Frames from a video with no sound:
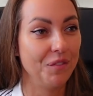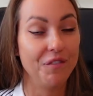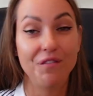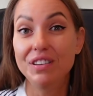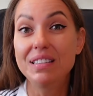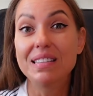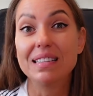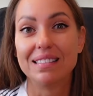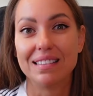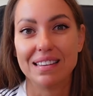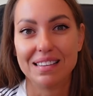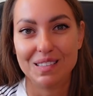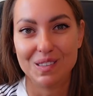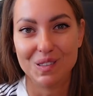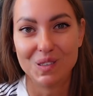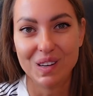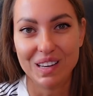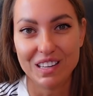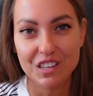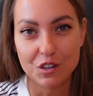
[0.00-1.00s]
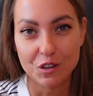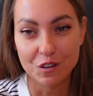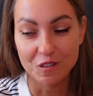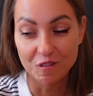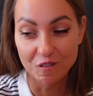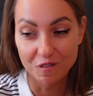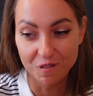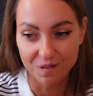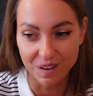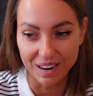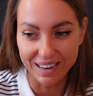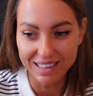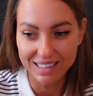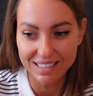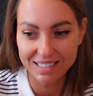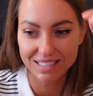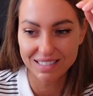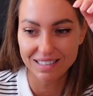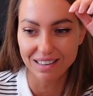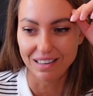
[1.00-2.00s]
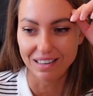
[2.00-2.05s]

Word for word: visitor situation fades,